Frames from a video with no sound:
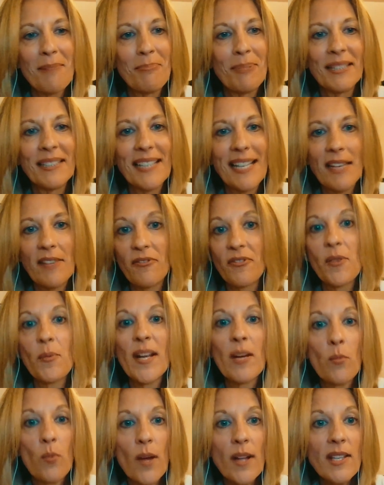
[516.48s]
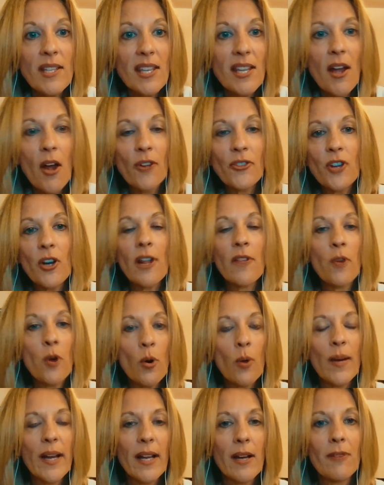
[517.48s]
believe. What's the alternative?
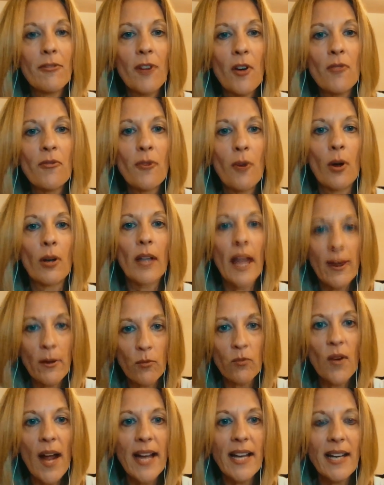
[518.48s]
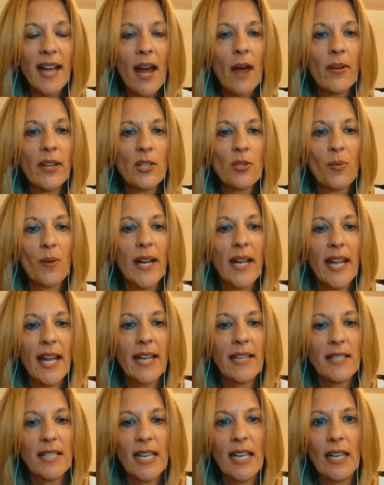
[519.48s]
Who are we gonna vote for? Like right now in
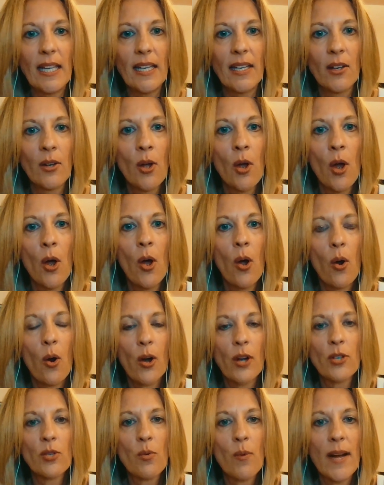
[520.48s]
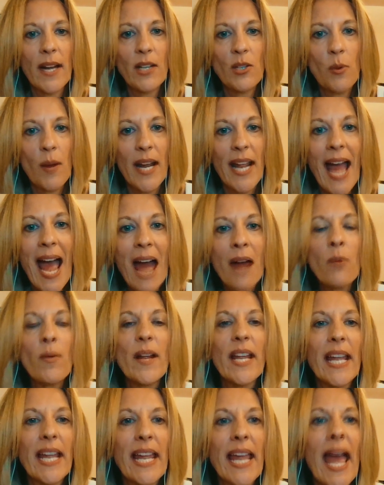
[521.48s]
2018 or in 2020? How do
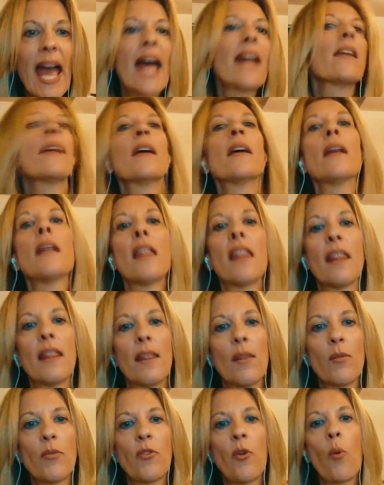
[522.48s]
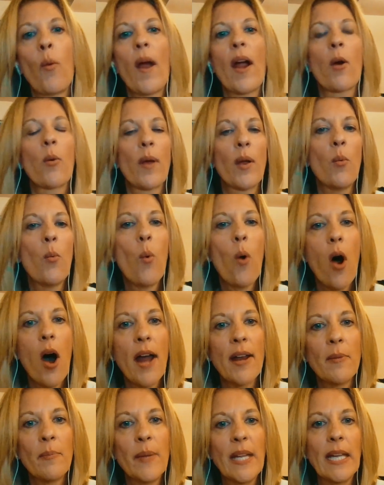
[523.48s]
we get to where we
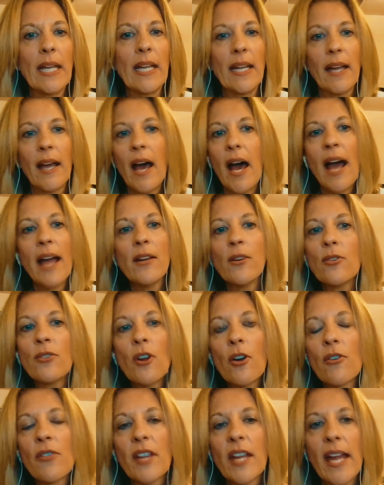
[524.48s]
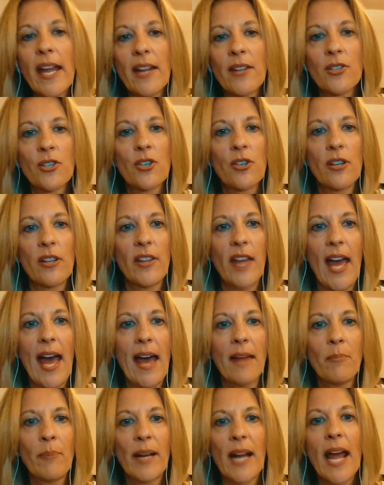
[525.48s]
want to be? I don't know the answer to
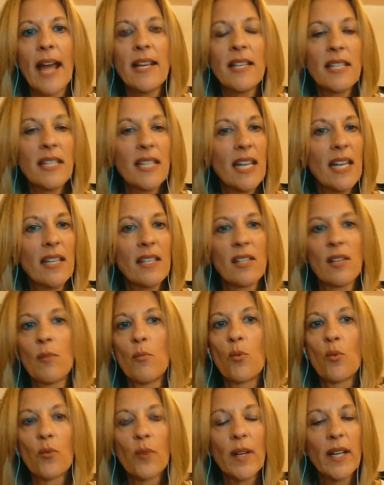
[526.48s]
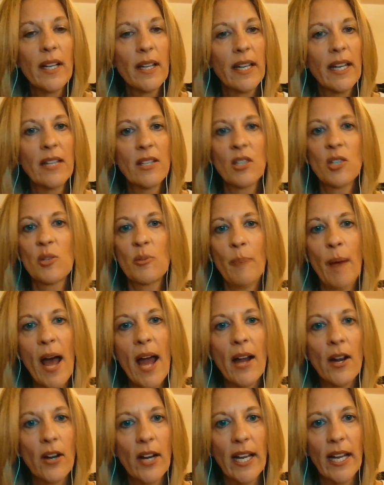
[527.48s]
that, but I see some really
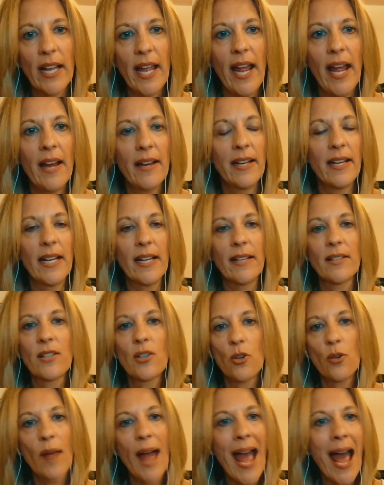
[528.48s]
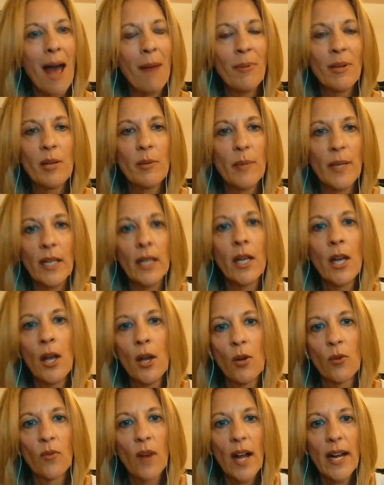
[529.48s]
inspiring candidates who happen to be
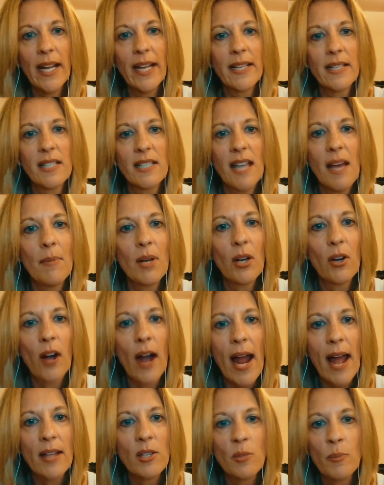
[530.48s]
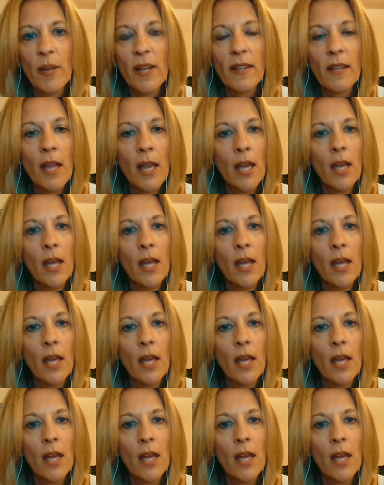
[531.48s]
running as Democrats, but